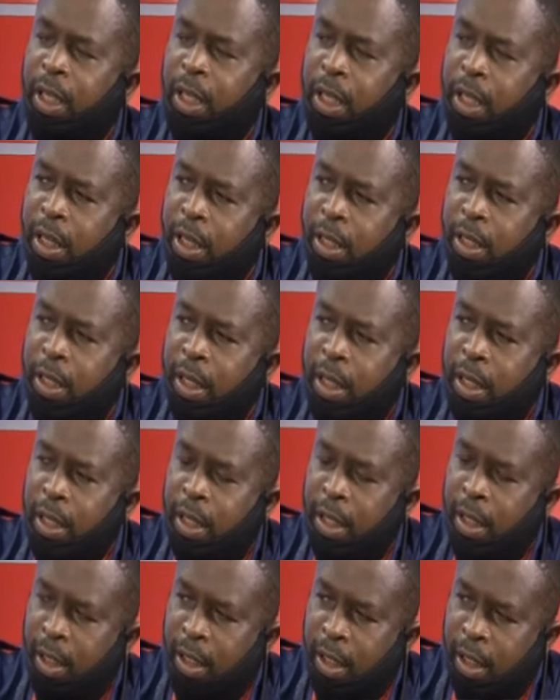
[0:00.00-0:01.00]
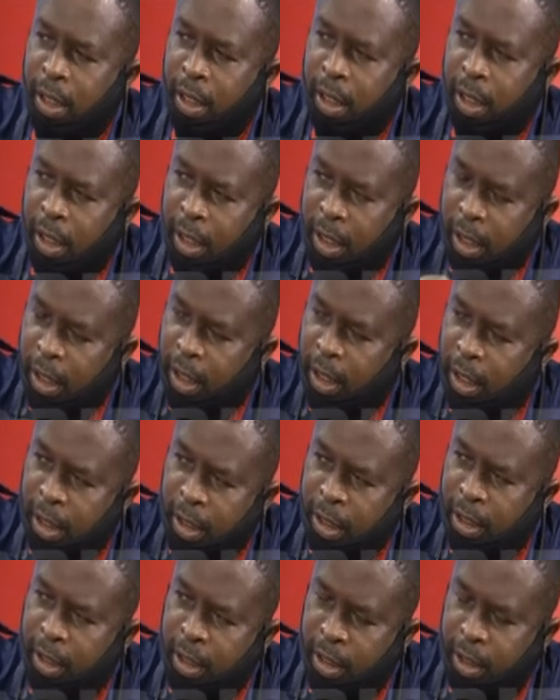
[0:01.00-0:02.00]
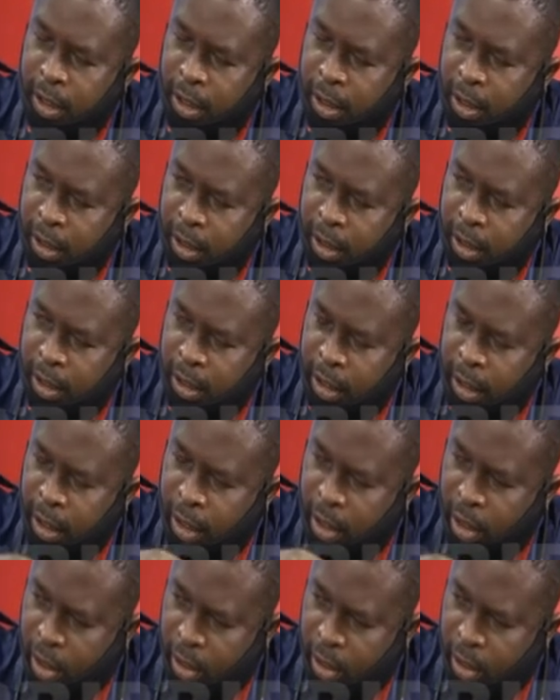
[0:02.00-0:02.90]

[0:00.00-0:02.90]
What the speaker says: in the